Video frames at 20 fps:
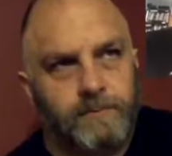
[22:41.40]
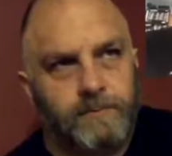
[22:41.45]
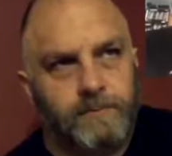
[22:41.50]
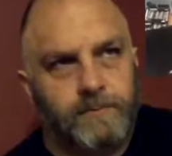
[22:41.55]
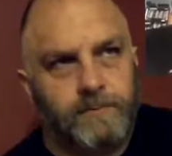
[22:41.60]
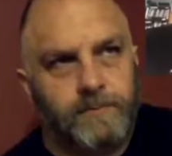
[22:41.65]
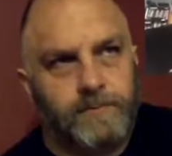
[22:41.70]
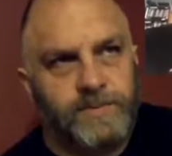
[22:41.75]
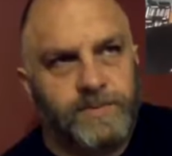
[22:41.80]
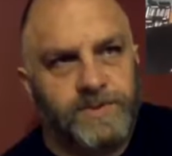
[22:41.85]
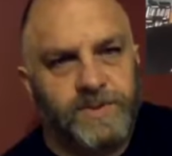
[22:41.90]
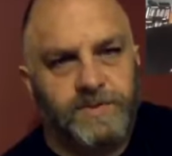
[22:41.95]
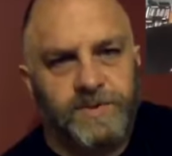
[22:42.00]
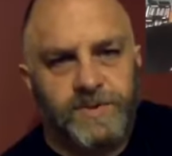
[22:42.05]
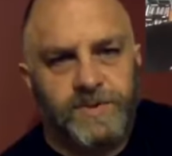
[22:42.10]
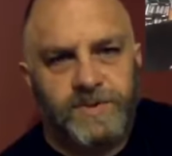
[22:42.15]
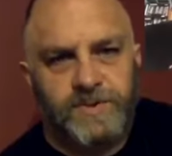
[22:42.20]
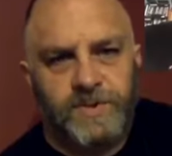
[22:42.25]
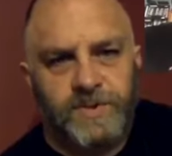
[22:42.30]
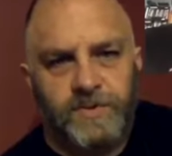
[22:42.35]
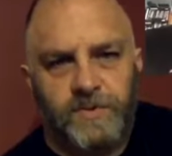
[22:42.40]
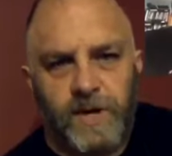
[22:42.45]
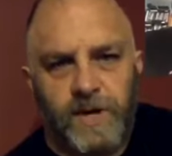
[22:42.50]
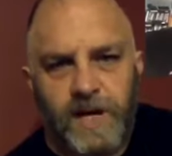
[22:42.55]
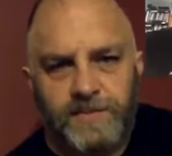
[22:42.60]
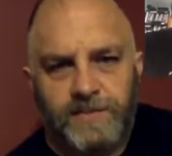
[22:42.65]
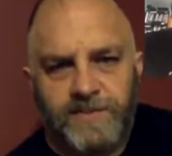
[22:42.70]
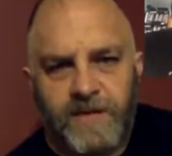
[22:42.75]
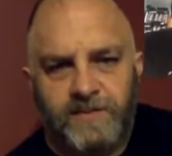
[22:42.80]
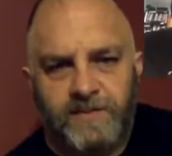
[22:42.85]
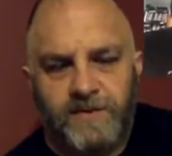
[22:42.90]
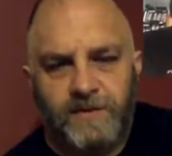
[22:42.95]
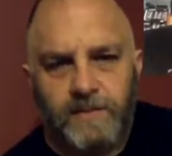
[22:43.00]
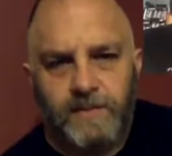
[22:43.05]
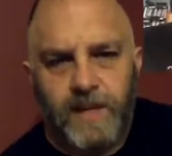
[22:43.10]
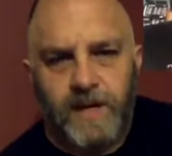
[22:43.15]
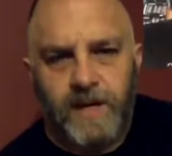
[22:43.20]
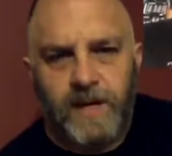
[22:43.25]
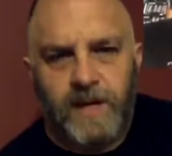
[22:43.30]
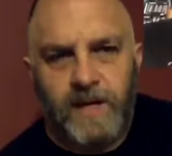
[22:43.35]
Two reps every
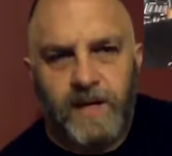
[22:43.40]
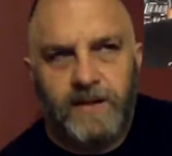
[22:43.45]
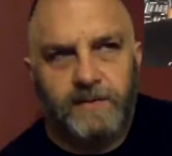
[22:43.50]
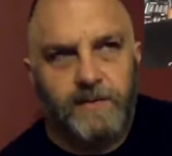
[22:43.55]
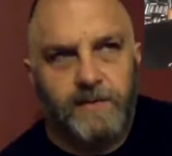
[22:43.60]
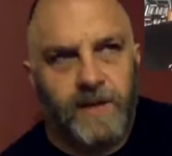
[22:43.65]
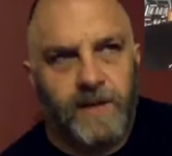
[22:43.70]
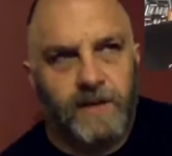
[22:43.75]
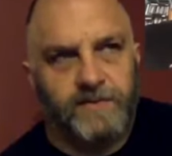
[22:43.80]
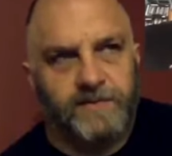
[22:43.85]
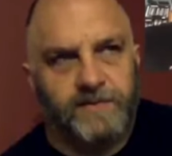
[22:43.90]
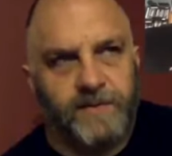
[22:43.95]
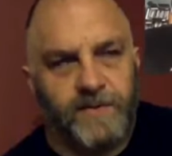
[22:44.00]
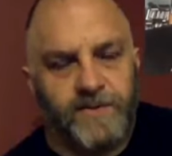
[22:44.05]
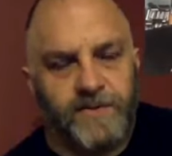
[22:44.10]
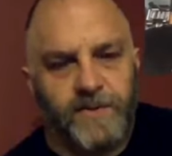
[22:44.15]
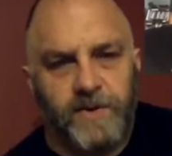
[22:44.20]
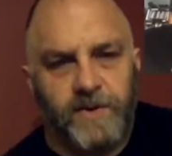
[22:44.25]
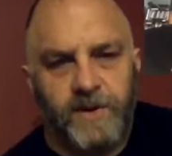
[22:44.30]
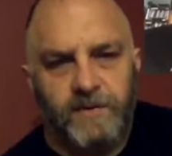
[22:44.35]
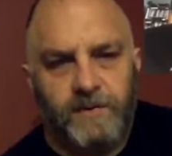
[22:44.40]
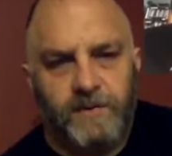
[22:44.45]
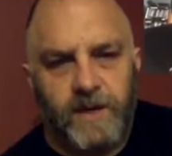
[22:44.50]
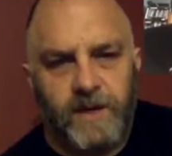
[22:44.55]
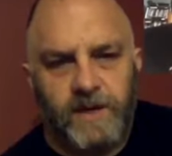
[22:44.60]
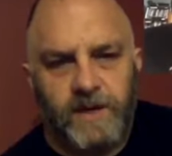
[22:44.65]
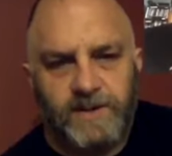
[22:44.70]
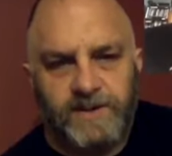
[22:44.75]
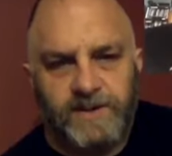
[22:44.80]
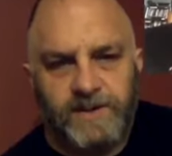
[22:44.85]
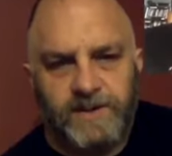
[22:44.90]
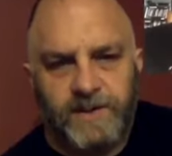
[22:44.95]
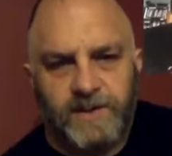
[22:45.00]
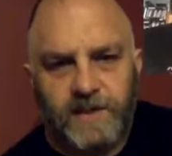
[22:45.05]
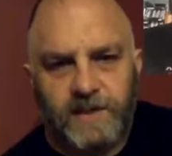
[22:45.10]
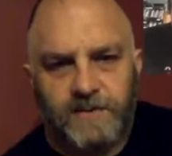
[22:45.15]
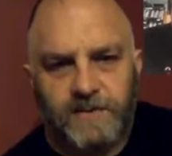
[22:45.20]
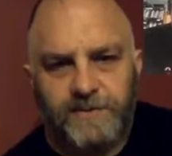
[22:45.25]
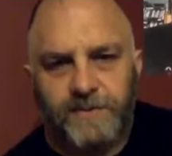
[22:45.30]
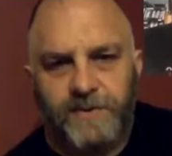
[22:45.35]
minute on the minute for 30 minutes at
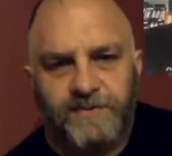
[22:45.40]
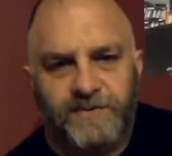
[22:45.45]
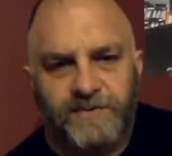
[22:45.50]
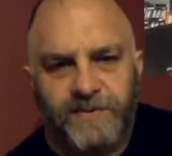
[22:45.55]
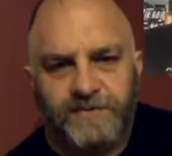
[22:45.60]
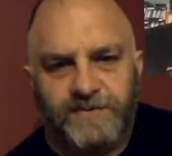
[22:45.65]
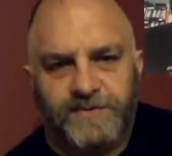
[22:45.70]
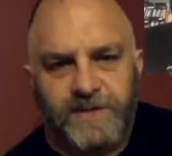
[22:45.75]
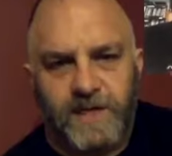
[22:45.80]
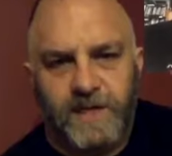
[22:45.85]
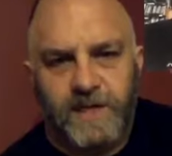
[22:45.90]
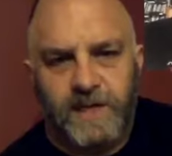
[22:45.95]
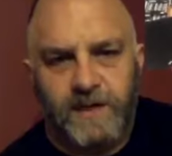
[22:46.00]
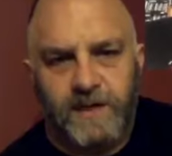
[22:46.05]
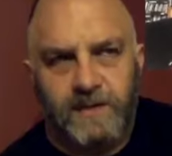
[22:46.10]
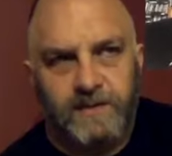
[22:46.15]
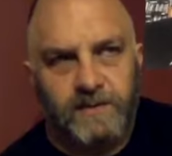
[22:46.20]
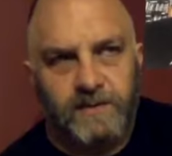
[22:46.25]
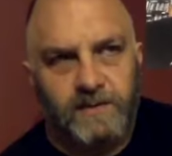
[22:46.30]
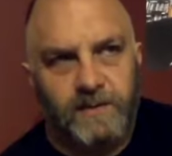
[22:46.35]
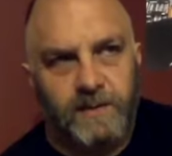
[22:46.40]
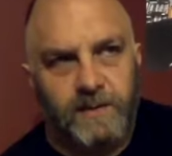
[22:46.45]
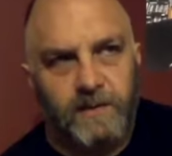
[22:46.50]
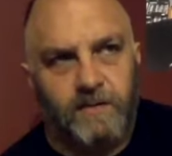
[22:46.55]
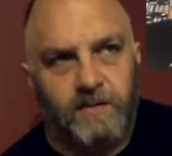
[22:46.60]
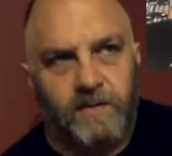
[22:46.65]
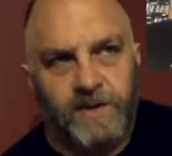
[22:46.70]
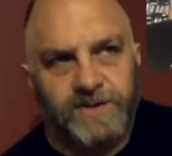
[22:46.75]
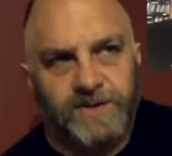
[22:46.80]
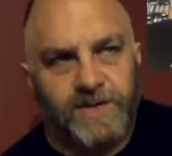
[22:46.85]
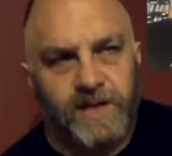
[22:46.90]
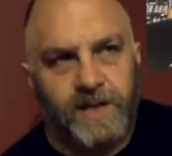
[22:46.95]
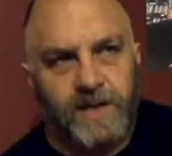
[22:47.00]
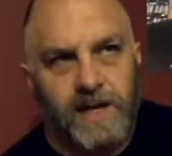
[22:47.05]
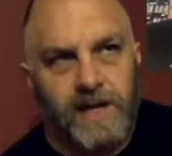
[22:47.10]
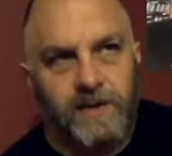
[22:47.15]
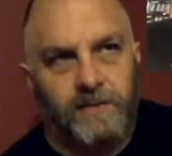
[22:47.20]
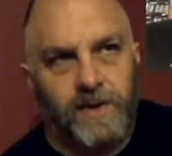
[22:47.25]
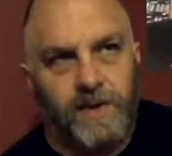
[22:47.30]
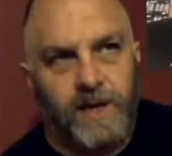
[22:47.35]
315. It wasn't a lot of
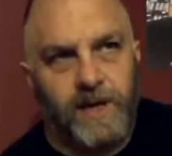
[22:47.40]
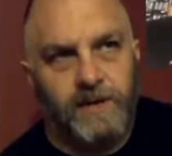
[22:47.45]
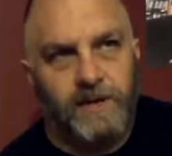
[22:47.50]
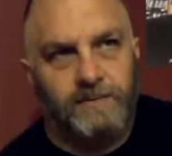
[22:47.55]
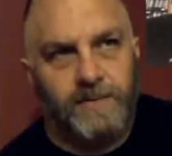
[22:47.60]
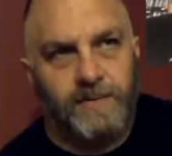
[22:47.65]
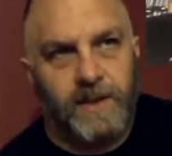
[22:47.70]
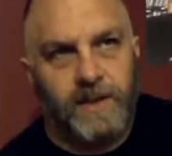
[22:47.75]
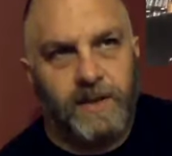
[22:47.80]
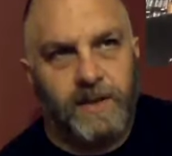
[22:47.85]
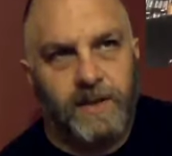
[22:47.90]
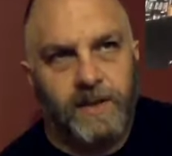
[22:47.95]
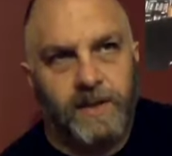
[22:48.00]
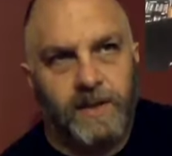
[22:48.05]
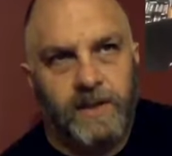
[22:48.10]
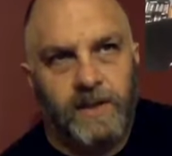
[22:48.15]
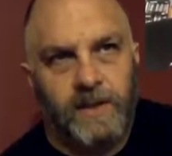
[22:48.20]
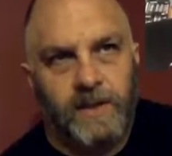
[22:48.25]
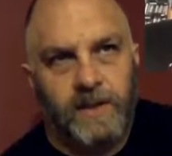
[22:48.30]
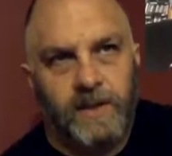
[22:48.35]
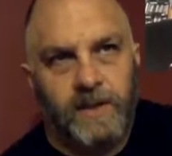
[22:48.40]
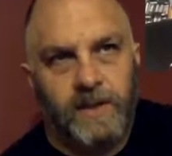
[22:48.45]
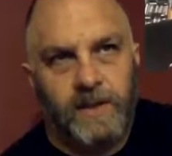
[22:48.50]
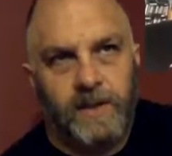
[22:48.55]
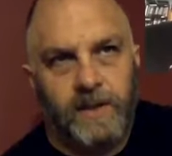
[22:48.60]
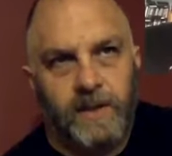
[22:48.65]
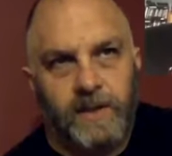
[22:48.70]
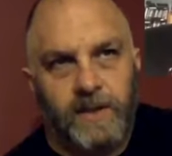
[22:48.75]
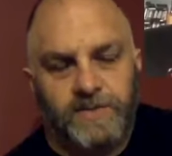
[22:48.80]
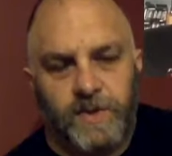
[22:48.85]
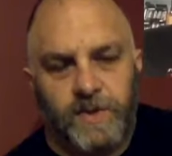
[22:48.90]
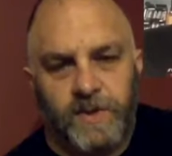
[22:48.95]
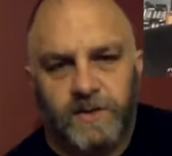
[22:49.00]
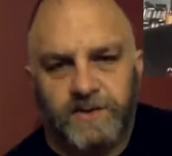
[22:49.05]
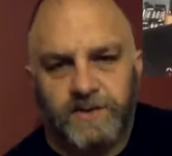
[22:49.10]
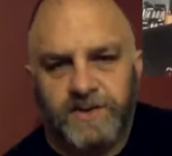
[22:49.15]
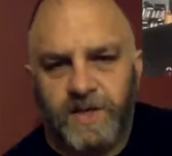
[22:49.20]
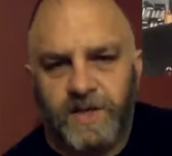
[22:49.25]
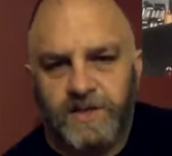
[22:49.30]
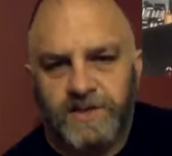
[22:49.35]
weight, but it's one of those
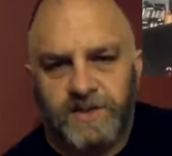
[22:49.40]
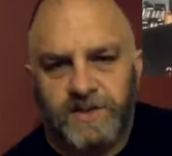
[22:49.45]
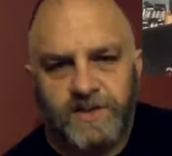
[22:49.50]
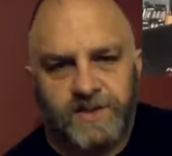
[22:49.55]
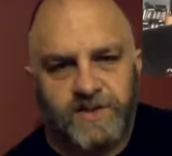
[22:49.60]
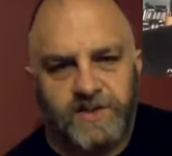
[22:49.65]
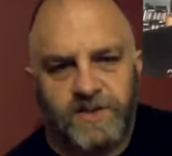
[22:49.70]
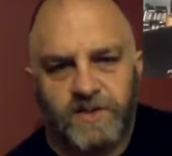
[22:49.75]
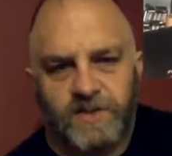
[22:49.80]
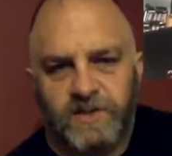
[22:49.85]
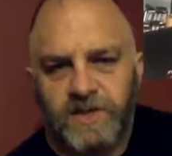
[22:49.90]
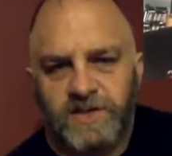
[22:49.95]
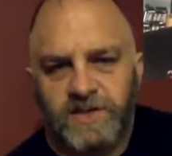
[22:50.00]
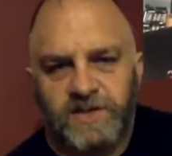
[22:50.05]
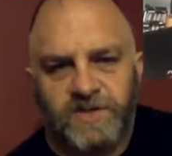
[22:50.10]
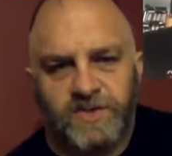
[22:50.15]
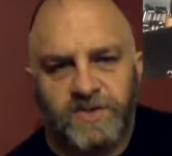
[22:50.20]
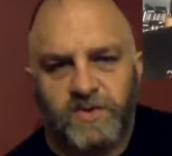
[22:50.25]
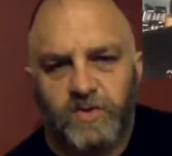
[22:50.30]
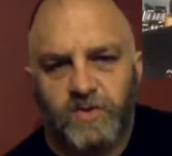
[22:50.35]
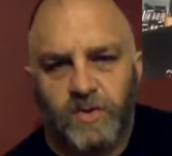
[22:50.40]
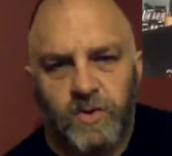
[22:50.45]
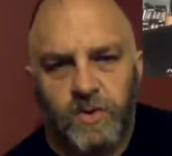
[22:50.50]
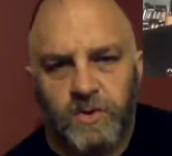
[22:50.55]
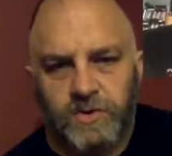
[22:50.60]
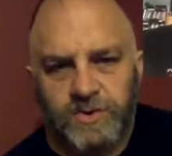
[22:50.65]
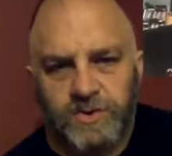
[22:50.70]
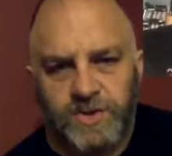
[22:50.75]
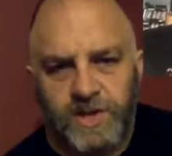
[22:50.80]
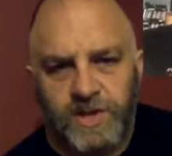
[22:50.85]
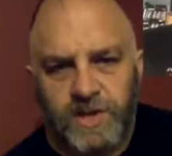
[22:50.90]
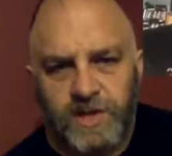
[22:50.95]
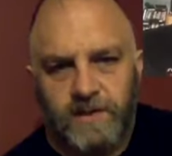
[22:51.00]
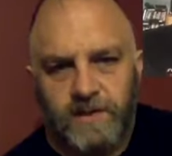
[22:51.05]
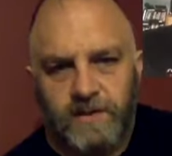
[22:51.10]
things that just gruels you.